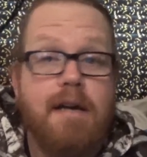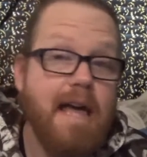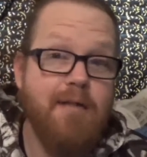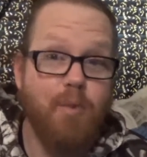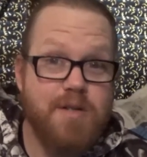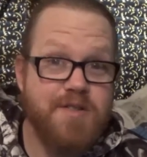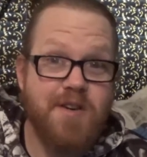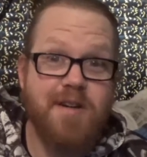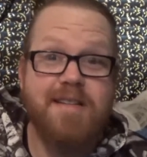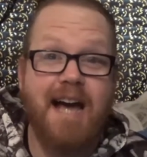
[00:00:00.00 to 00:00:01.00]
And once
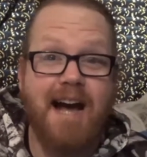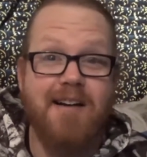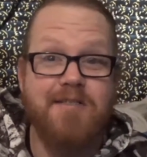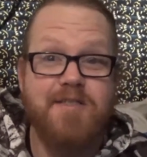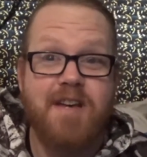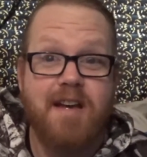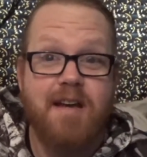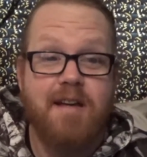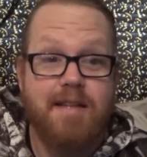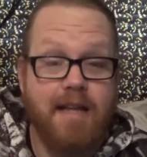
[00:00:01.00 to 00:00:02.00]
they're in the house,
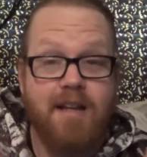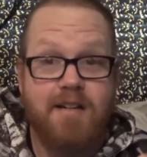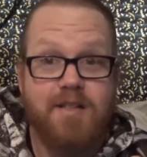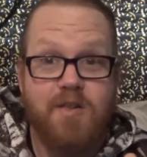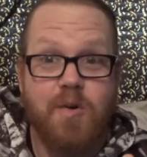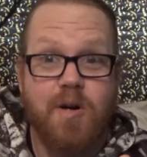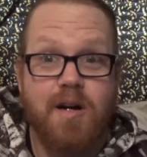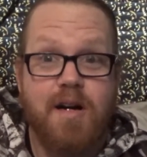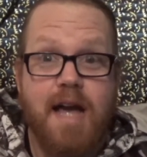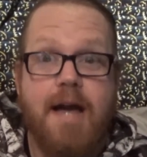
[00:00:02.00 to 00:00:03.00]
they lock the
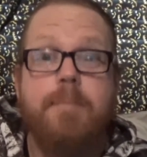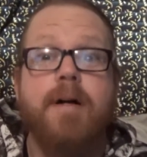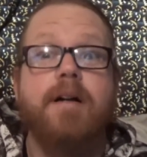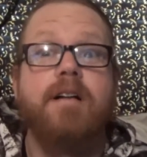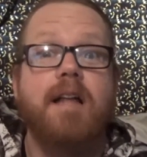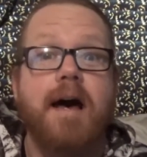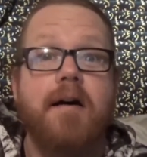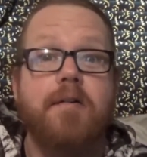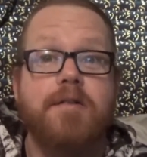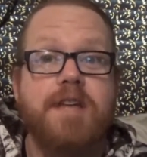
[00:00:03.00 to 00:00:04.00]
door, but a
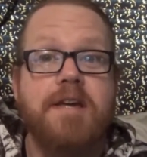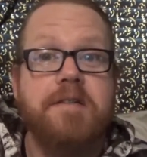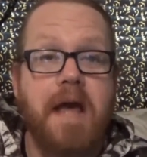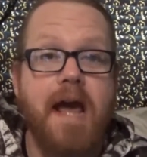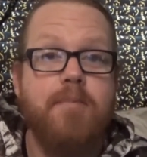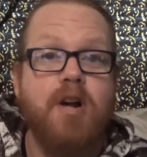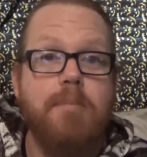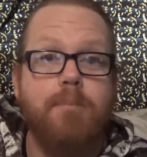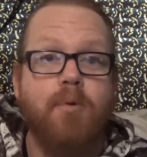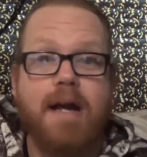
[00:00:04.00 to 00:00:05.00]
clown takes a hammer
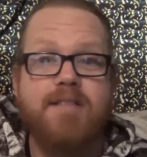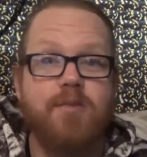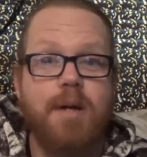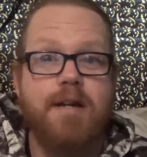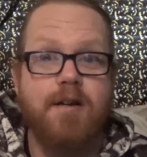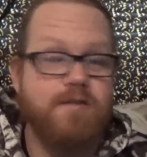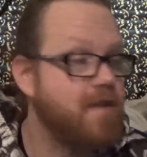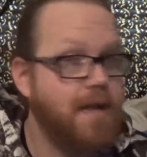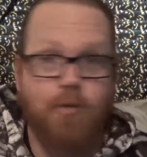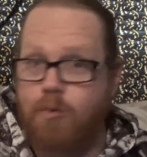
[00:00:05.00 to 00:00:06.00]
and breaks a window.
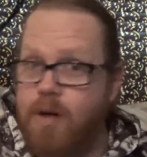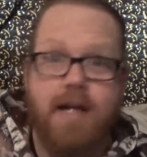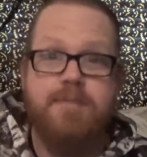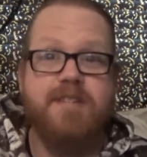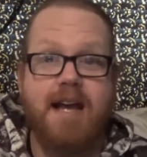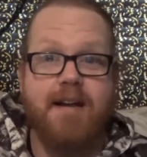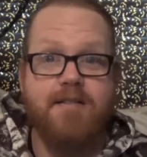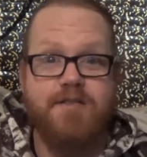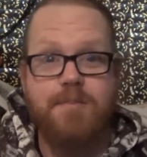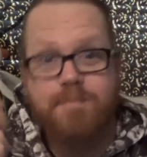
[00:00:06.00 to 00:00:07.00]
So they run
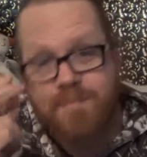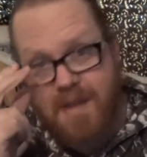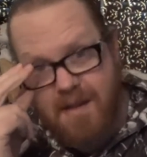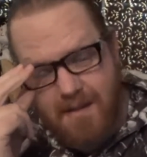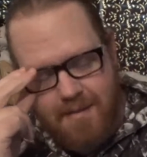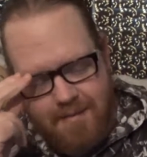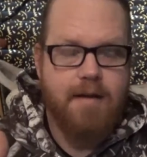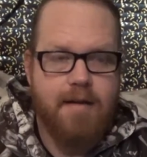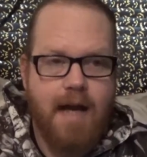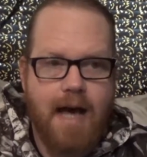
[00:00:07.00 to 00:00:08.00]
upstairs,
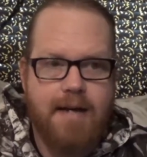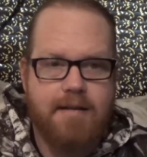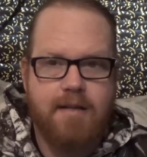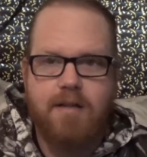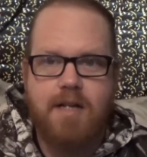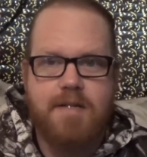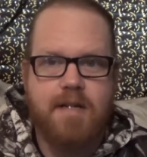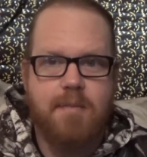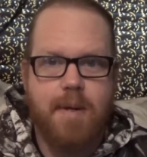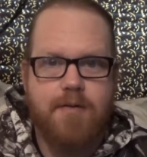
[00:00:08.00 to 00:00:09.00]
hide in the closet
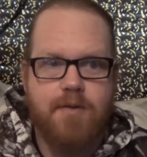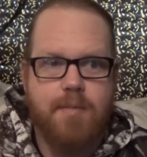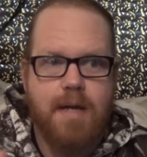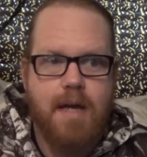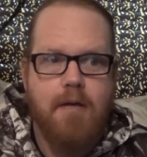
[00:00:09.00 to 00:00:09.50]
in the bedroom.